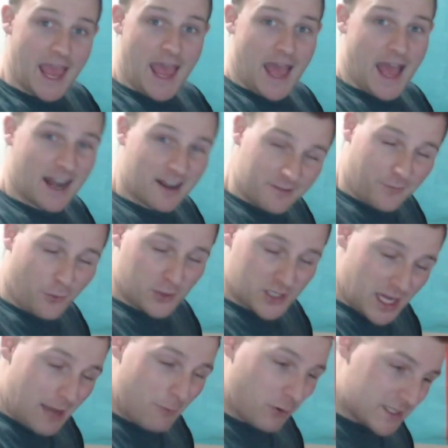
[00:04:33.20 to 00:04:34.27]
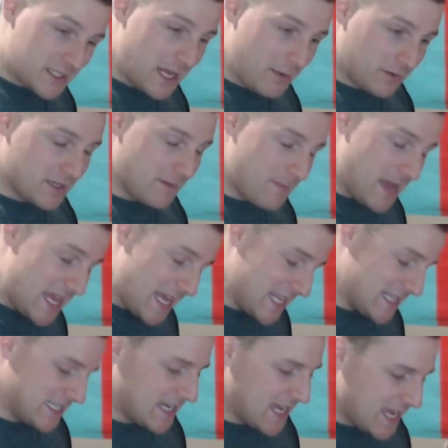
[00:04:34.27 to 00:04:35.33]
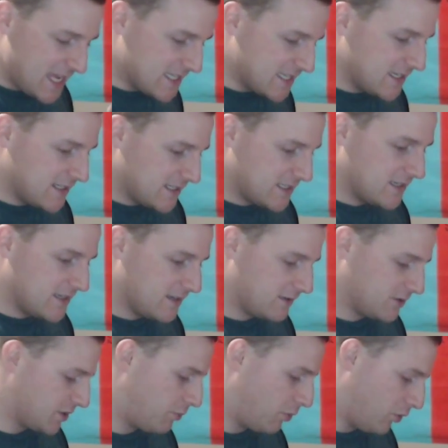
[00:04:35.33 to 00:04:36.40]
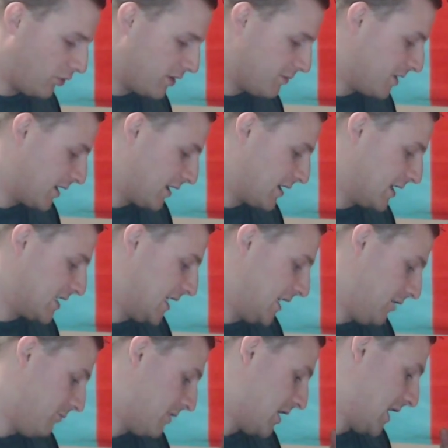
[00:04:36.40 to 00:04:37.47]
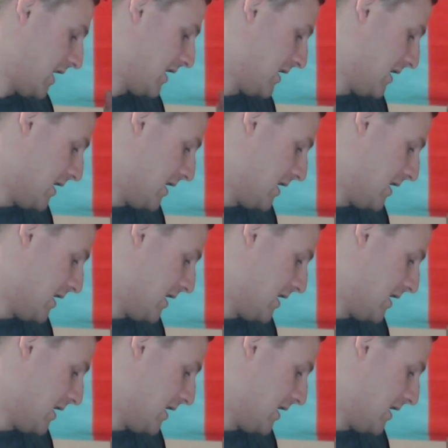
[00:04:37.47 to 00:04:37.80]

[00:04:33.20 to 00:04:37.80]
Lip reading: and unfortunately I wasn't able to make it today to support them and continue my